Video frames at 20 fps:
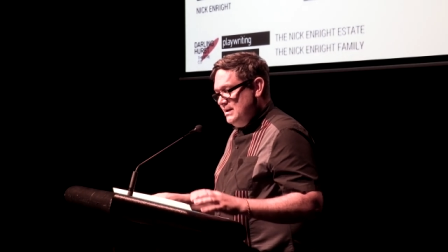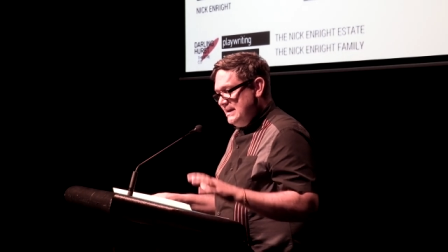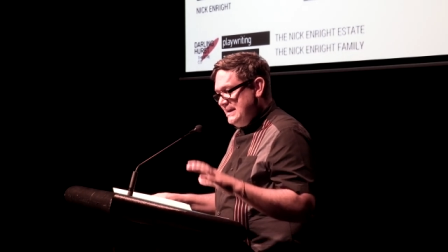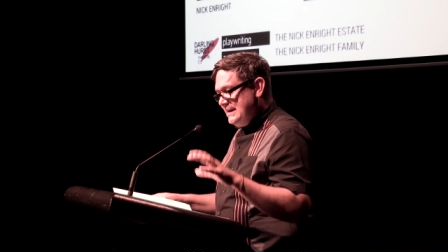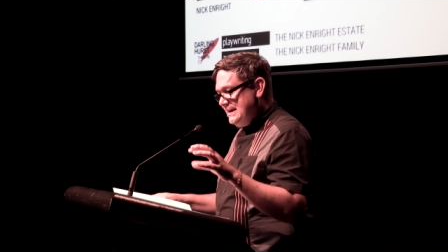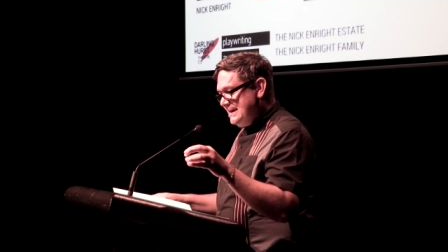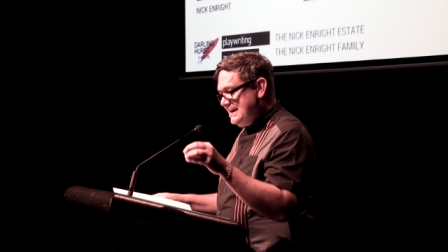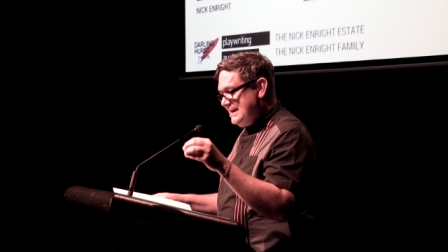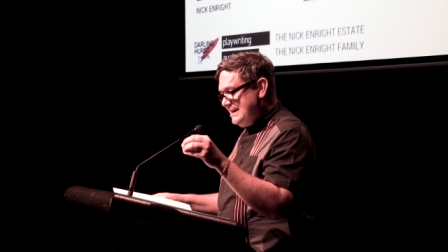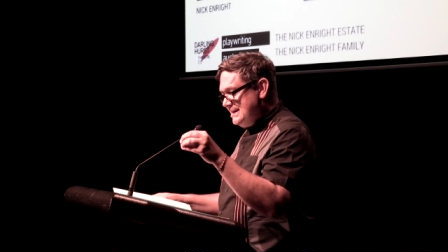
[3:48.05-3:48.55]

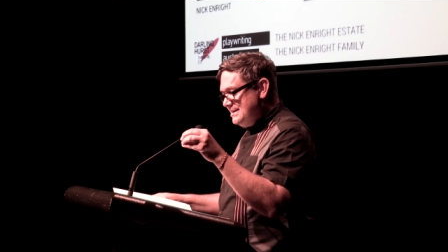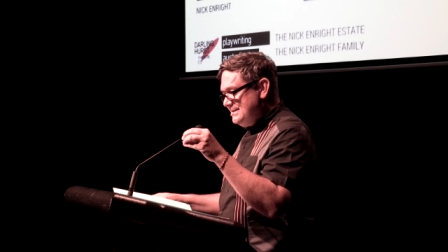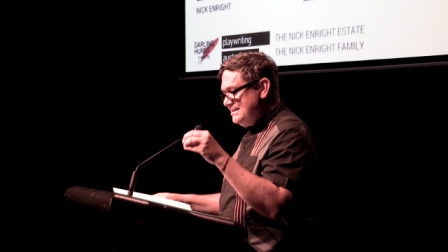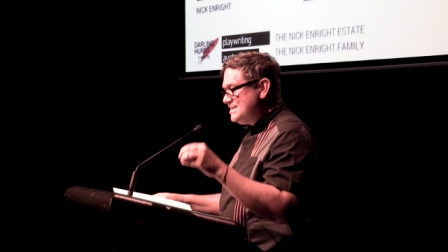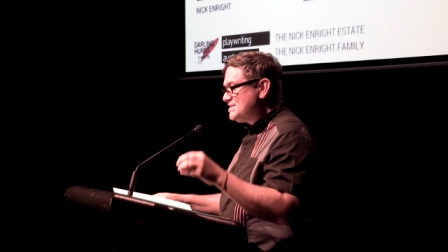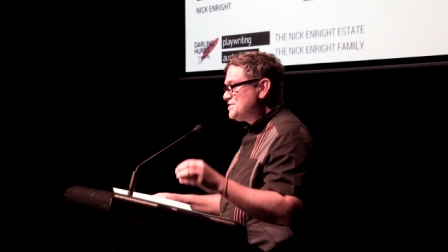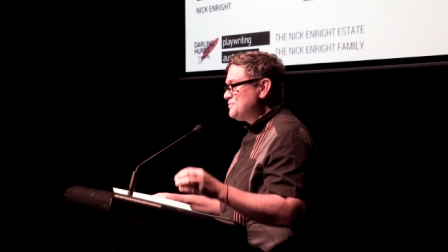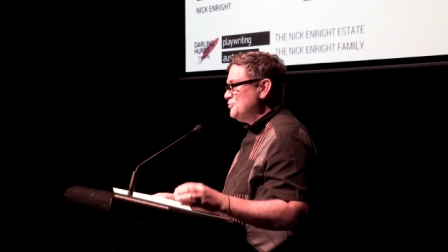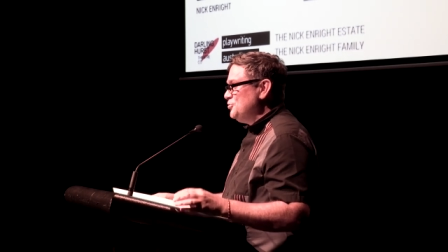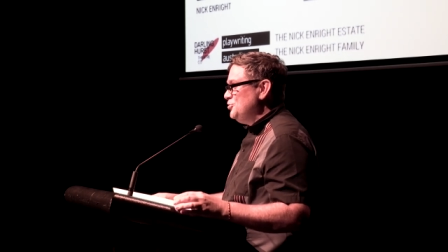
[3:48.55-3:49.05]
here in
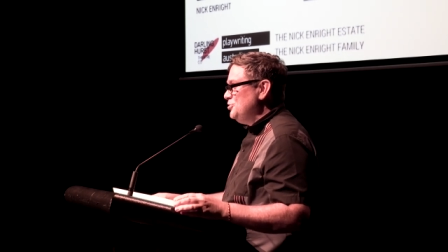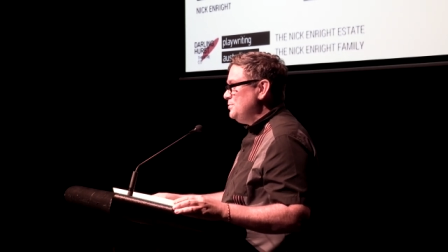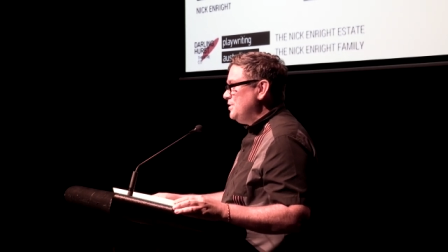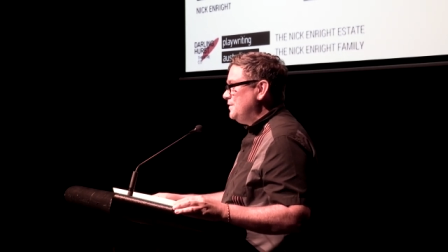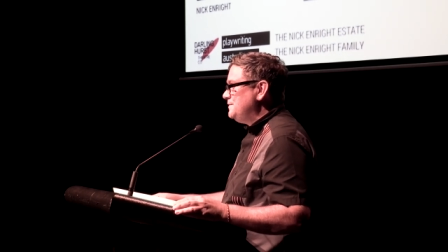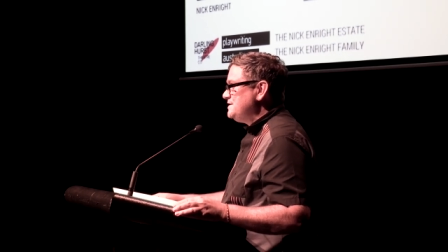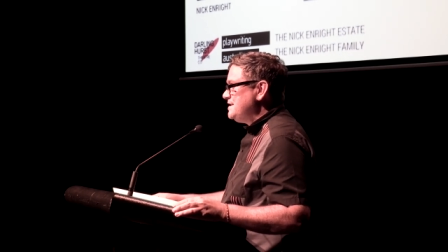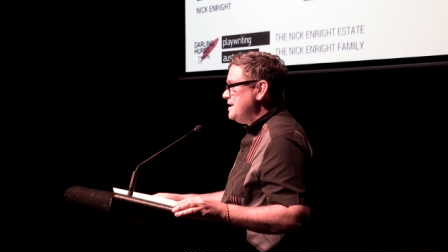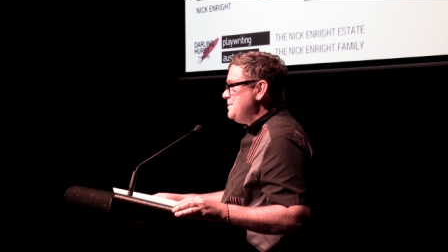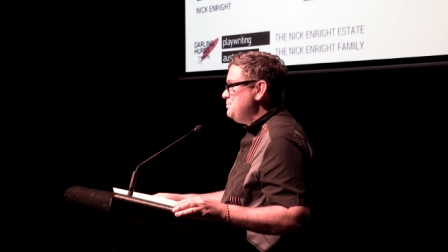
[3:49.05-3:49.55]
this room
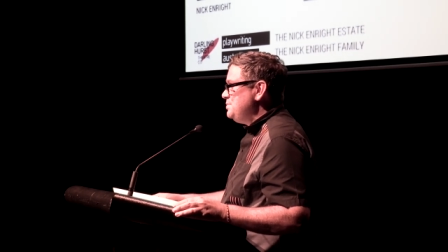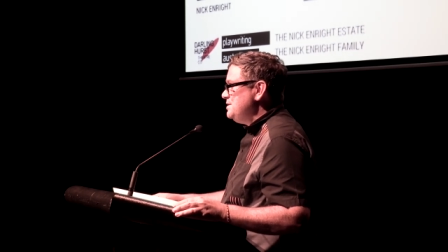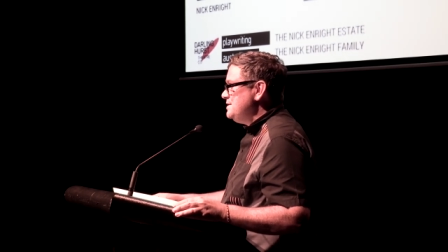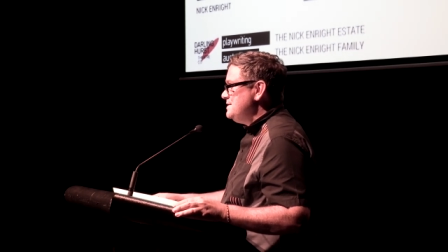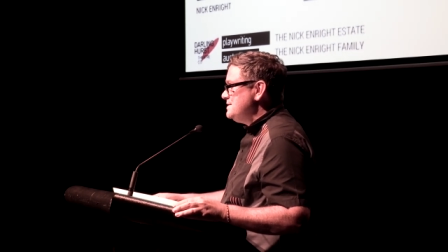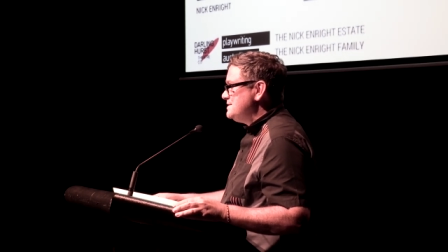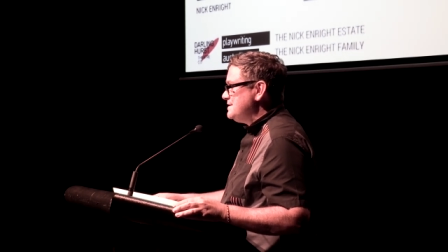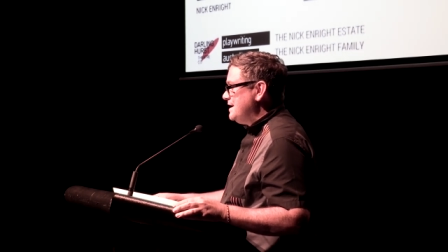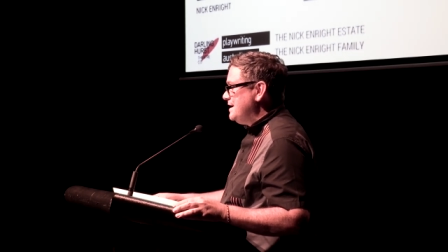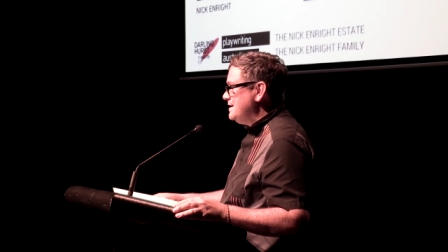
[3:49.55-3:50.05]
of
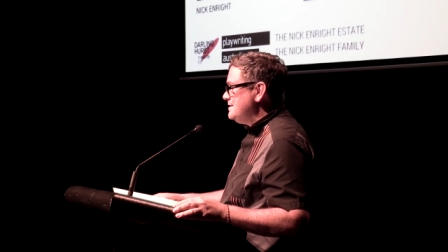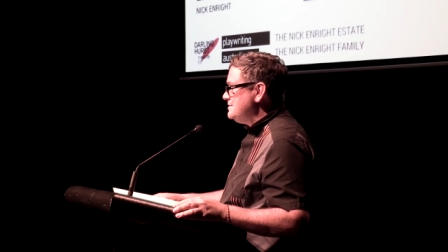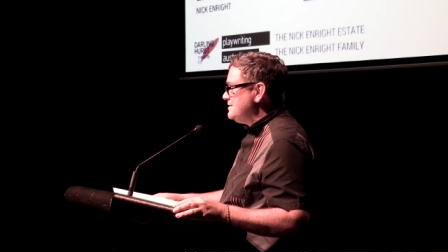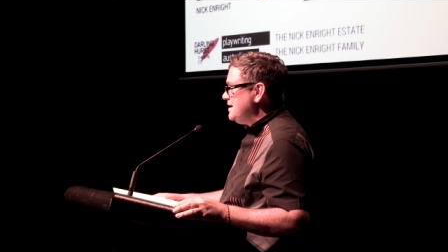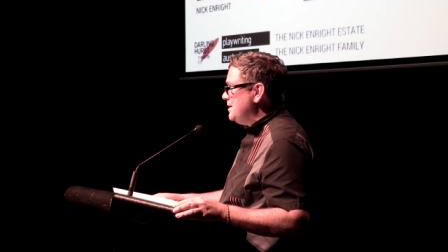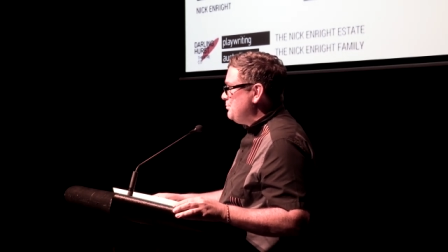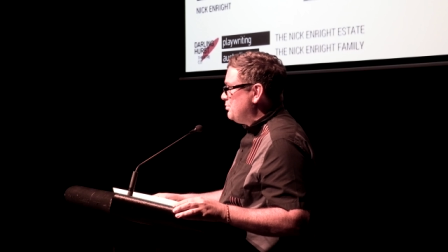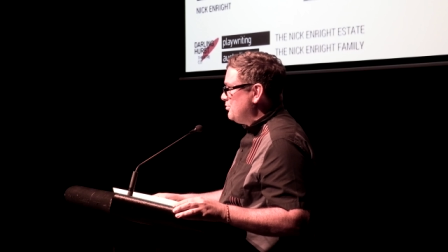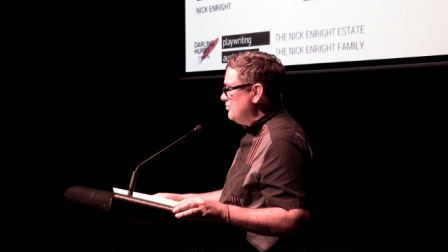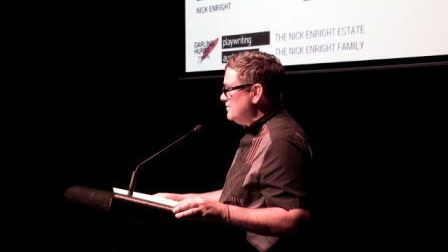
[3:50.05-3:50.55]
tempers and
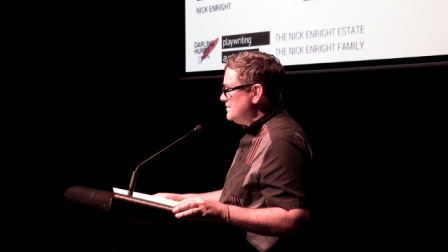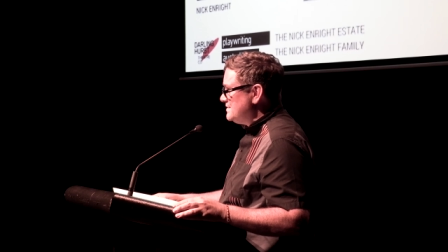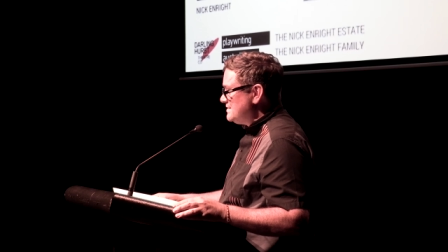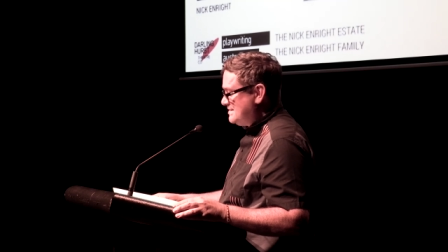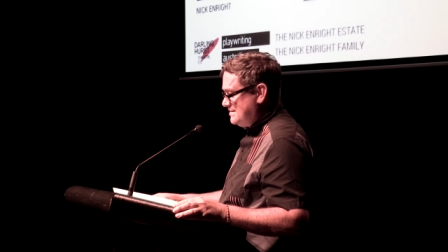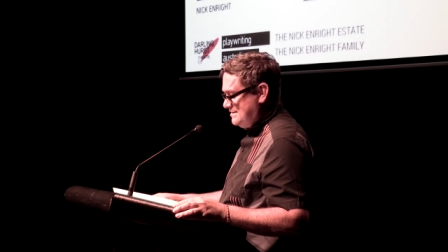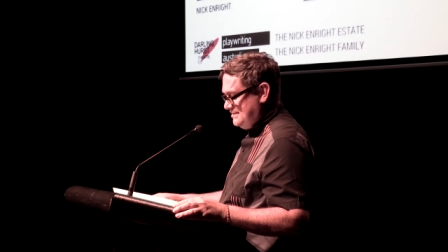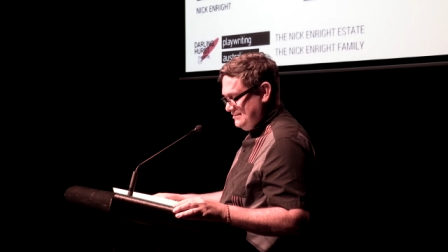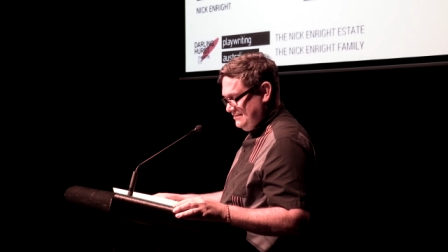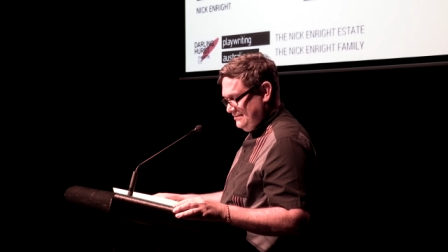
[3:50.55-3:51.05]

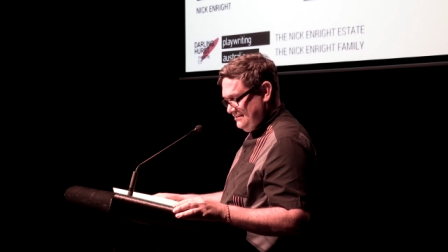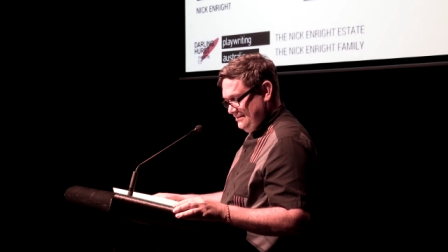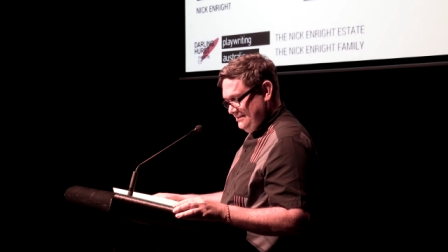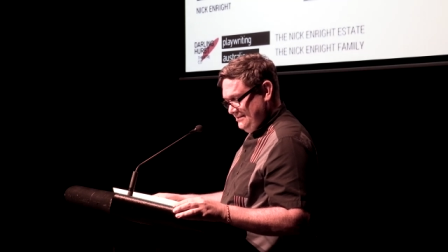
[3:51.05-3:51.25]
temperance.